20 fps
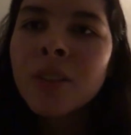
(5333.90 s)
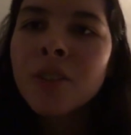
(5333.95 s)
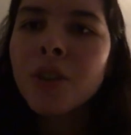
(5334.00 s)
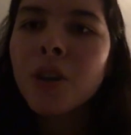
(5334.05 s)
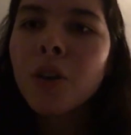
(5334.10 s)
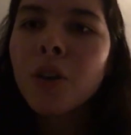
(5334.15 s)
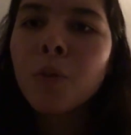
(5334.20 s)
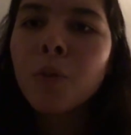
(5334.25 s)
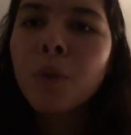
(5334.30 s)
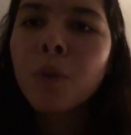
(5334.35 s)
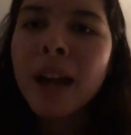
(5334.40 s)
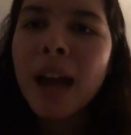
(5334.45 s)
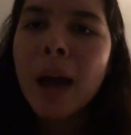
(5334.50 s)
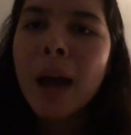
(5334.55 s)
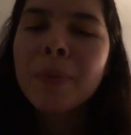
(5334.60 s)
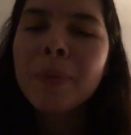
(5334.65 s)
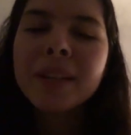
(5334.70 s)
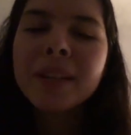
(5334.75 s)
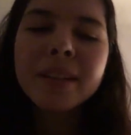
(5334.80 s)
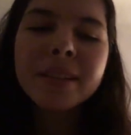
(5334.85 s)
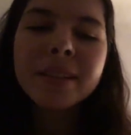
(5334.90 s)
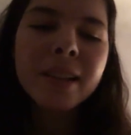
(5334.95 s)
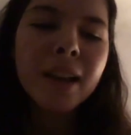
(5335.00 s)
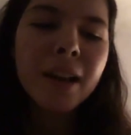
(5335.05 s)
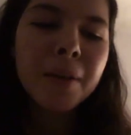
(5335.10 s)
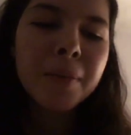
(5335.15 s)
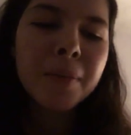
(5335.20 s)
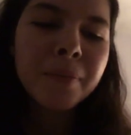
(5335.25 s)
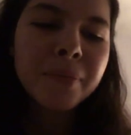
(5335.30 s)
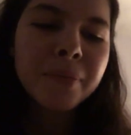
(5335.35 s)
So what happened is
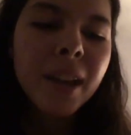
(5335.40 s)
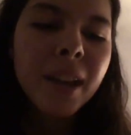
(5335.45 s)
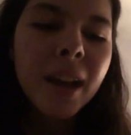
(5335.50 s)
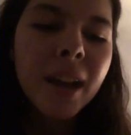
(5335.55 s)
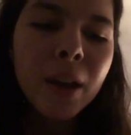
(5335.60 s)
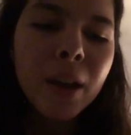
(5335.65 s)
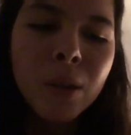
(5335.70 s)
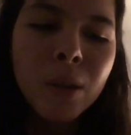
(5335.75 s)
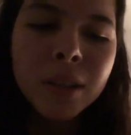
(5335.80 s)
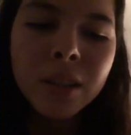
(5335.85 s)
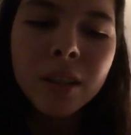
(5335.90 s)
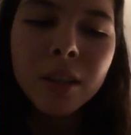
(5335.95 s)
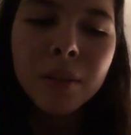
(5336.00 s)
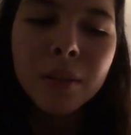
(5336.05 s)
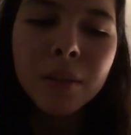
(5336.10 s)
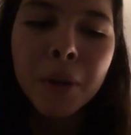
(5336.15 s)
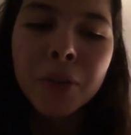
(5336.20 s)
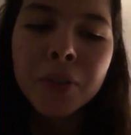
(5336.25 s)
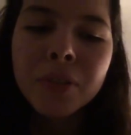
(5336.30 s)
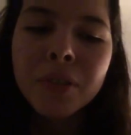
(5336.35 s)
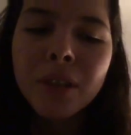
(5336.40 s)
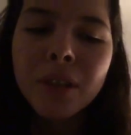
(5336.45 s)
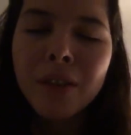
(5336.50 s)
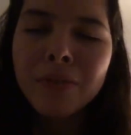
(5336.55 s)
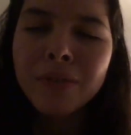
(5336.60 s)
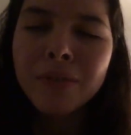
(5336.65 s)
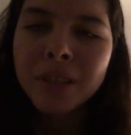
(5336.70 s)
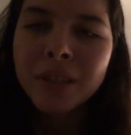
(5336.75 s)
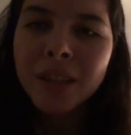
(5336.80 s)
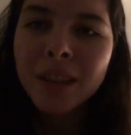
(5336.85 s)
I went to the post
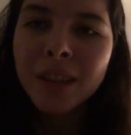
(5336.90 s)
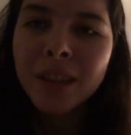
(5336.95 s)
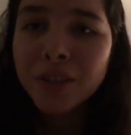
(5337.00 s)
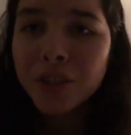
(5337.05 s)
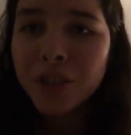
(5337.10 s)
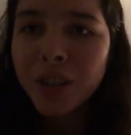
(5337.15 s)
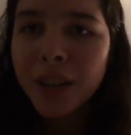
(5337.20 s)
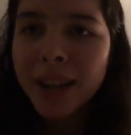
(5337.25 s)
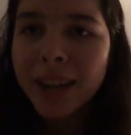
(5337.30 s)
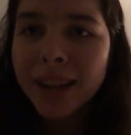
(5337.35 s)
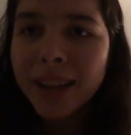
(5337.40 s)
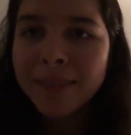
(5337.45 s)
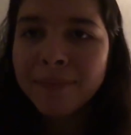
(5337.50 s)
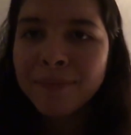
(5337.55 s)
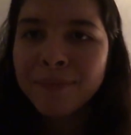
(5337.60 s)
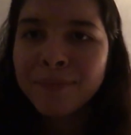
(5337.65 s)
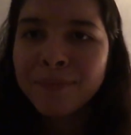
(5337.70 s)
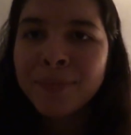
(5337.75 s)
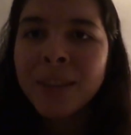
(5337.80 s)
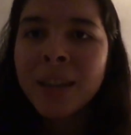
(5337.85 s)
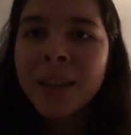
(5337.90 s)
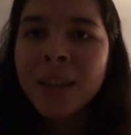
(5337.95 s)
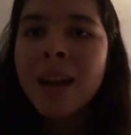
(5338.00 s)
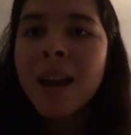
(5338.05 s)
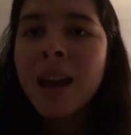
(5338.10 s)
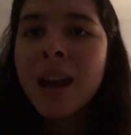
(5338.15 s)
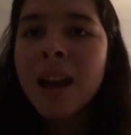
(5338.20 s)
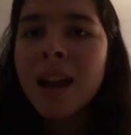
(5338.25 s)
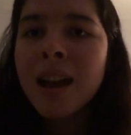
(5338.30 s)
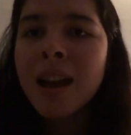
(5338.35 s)
office yesterday,
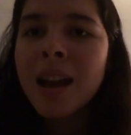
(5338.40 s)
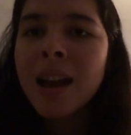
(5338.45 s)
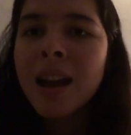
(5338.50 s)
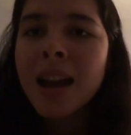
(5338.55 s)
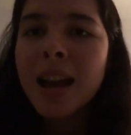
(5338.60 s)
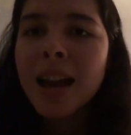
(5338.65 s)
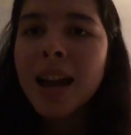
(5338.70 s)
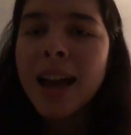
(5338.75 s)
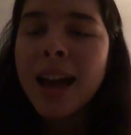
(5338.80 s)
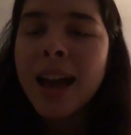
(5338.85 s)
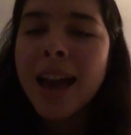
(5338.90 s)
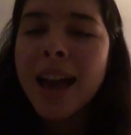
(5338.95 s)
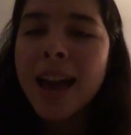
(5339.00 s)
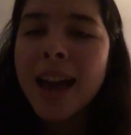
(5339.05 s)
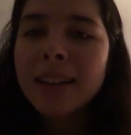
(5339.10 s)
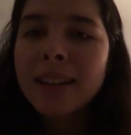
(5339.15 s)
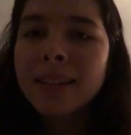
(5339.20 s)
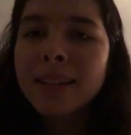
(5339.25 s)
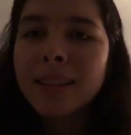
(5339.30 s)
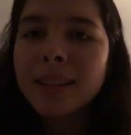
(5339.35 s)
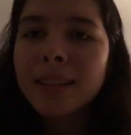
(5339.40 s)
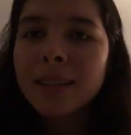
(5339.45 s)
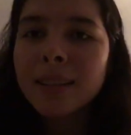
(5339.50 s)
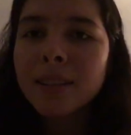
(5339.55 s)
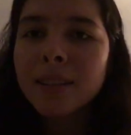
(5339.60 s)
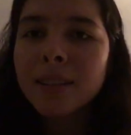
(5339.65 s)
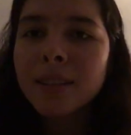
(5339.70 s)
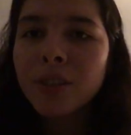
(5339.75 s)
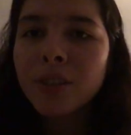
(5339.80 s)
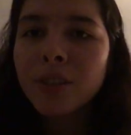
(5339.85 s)
and
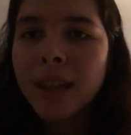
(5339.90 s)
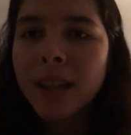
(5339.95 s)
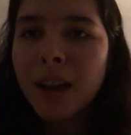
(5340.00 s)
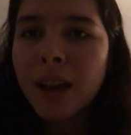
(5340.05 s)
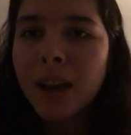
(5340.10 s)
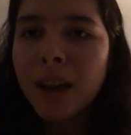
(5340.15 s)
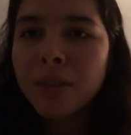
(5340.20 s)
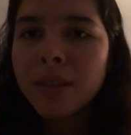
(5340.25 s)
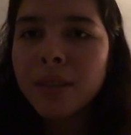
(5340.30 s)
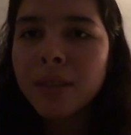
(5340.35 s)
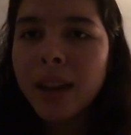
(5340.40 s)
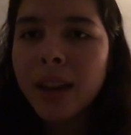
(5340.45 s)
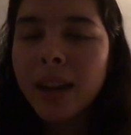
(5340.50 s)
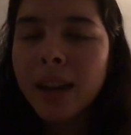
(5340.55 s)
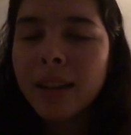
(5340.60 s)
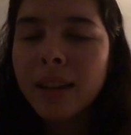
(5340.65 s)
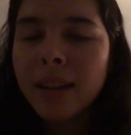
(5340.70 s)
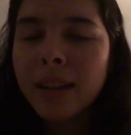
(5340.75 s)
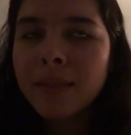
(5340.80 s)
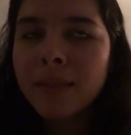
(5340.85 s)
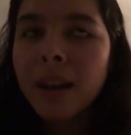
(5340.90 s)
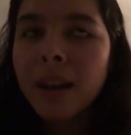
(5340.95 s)
turns out that,